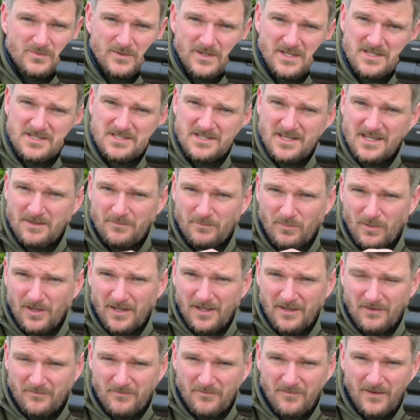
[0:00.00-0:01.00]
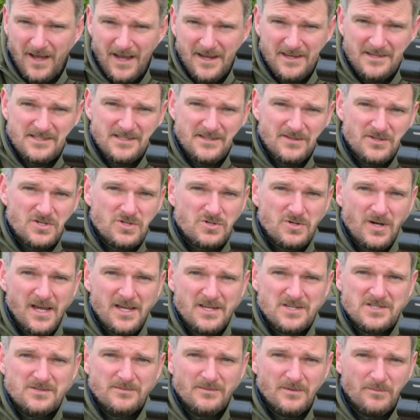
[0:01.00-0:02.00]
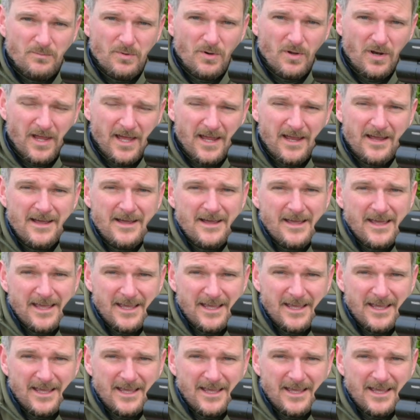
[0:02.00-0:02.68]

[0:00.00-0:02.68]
when you see the bullet in flight, you see the trace on the bullet,